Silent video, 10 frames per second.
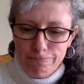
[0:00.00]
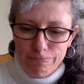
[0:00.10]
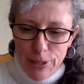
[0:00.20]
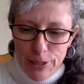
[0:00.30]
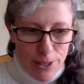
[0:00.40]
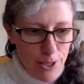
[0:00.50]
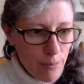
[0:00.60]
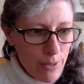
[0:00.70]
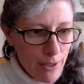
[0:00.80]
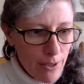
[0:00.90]
it does come
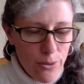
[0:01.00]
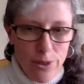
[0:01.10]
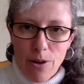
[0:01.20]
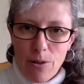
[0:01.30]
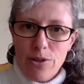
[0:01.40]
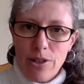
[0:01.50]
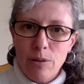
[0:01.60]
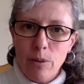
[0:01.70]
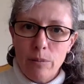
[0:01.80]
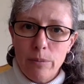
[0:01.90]
down to treat others like you
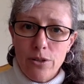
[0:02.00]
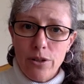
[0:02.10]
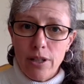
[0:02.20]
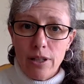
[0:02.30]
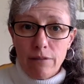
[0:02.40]
want to be treated.